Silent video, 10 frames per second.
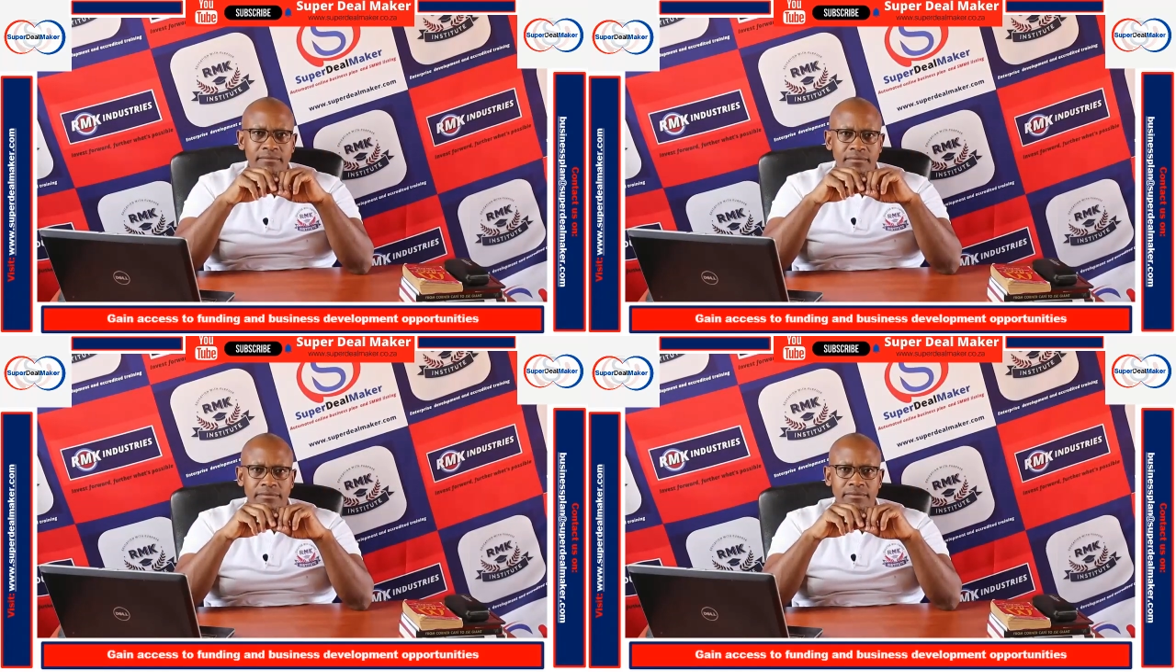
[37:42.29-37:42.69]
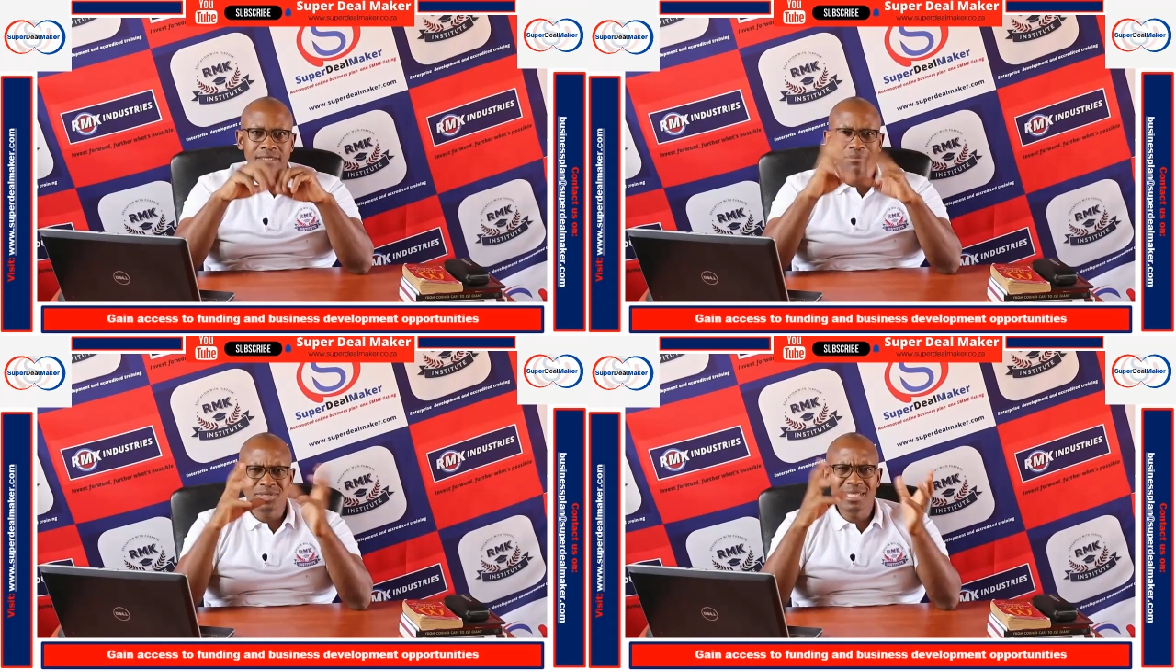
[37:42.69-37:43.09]

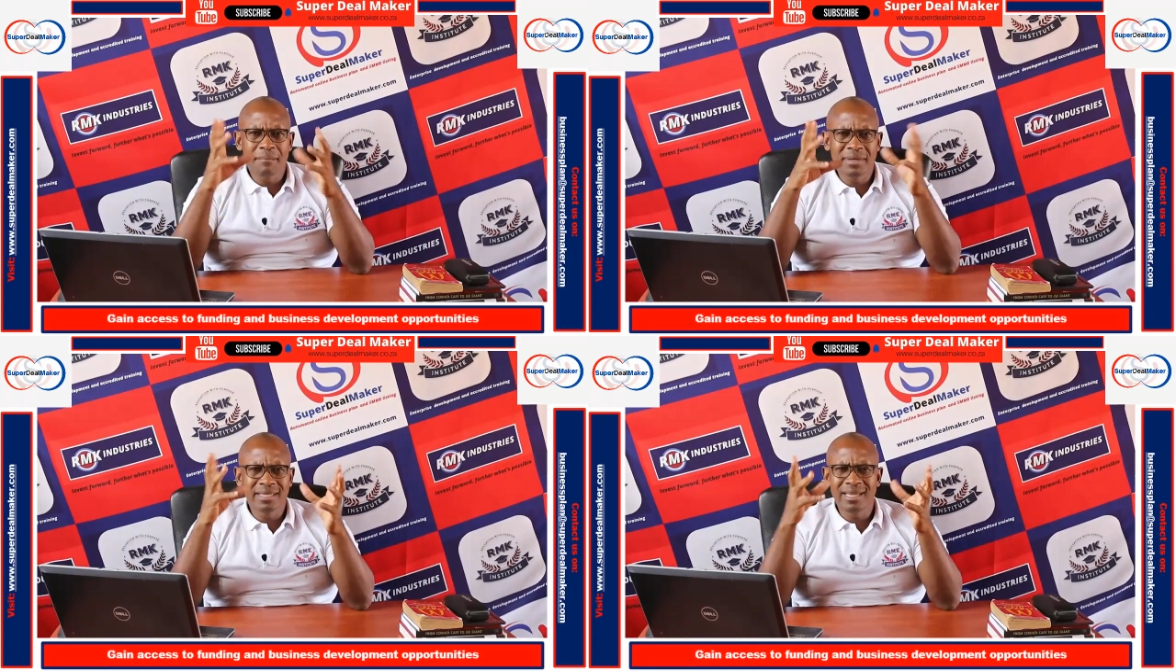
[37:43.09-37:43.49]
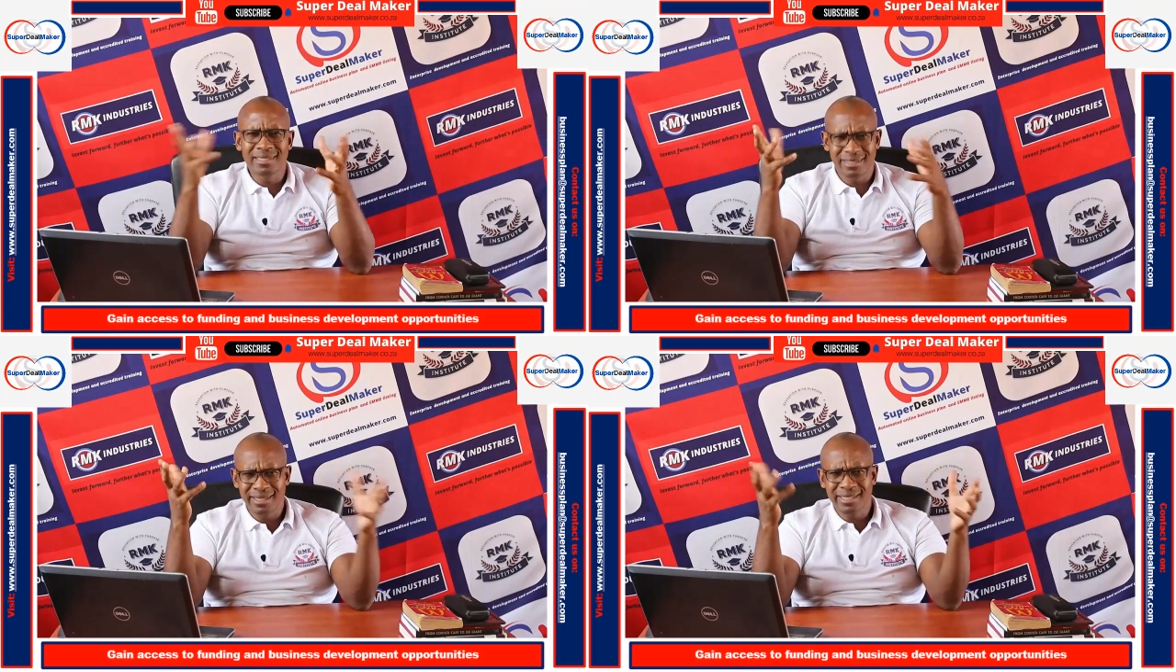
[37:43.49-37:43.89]
because
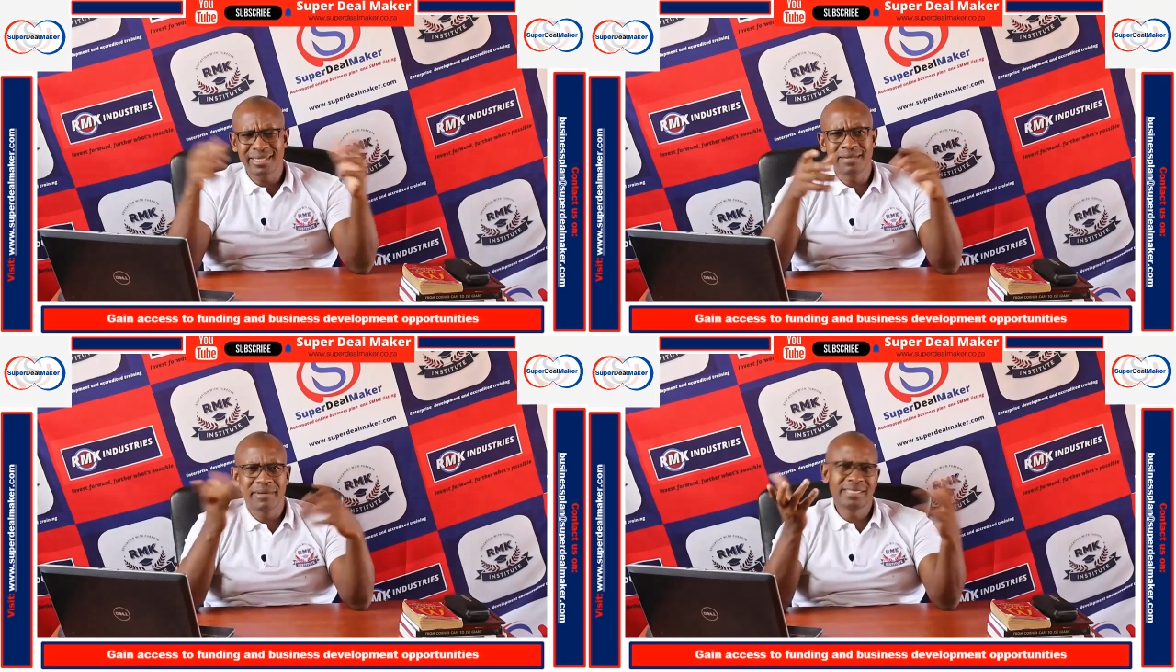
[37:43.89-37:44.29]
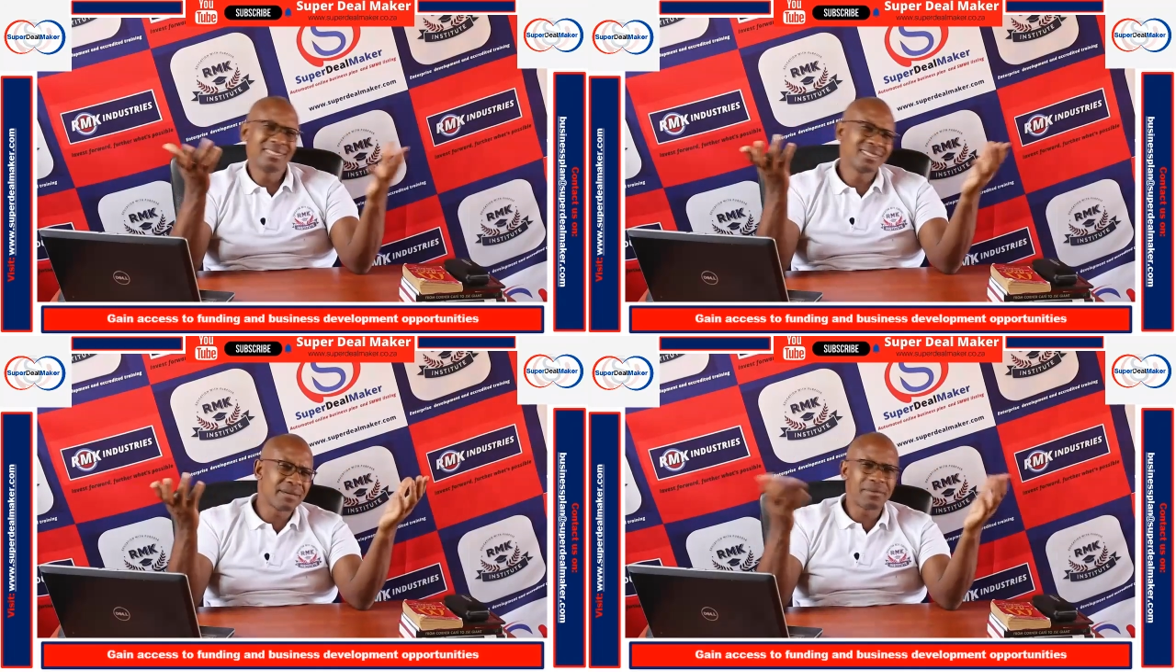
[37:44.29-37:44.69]
the retail
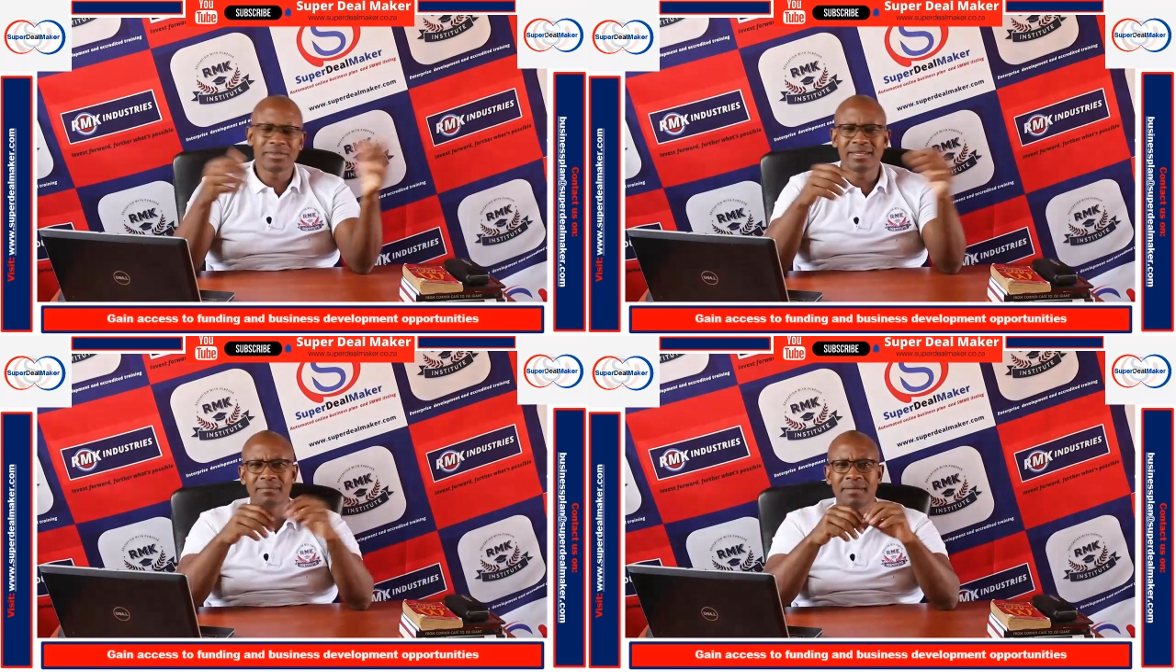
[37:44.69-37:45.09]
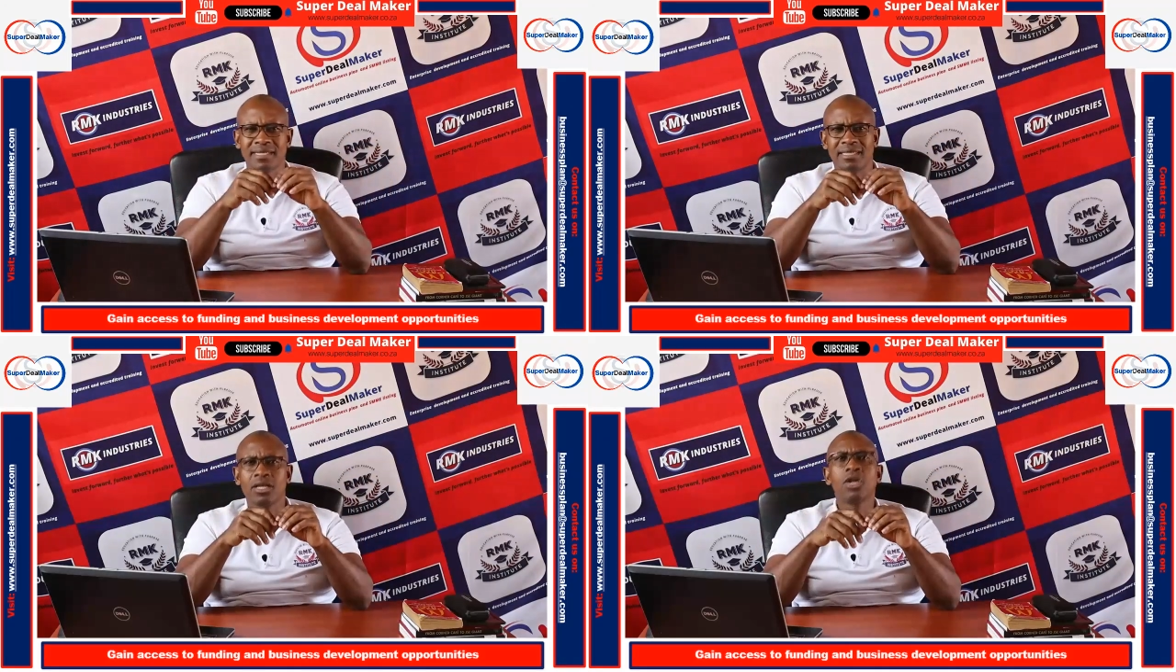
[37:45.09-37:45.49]
margins is about
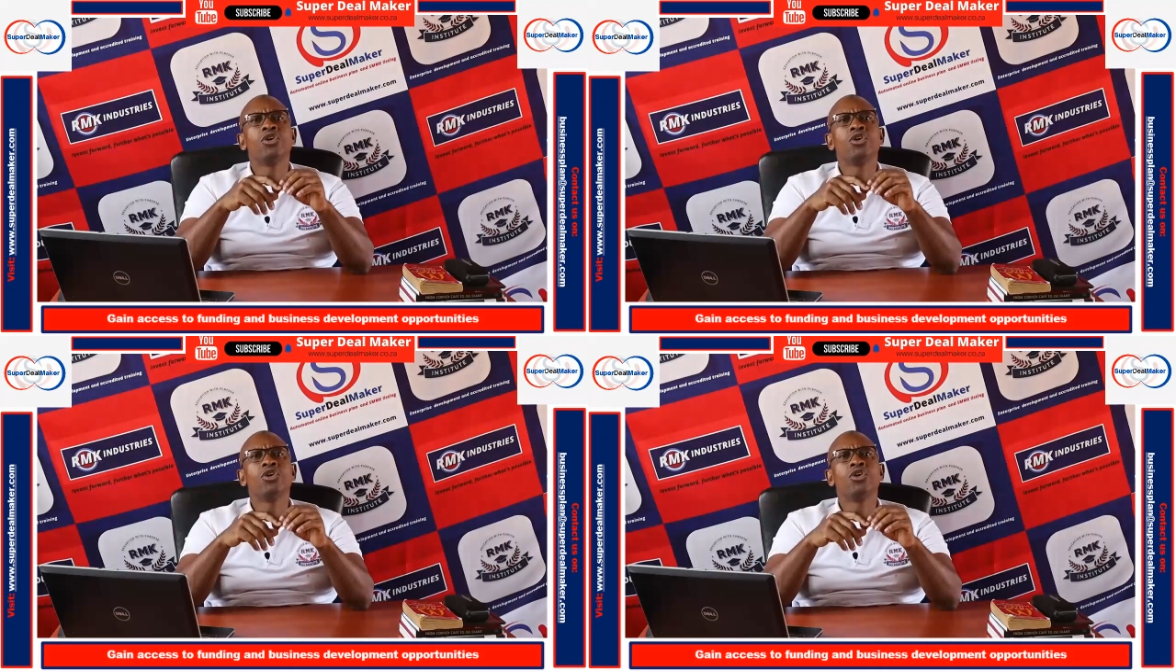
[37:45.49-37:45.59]
30%.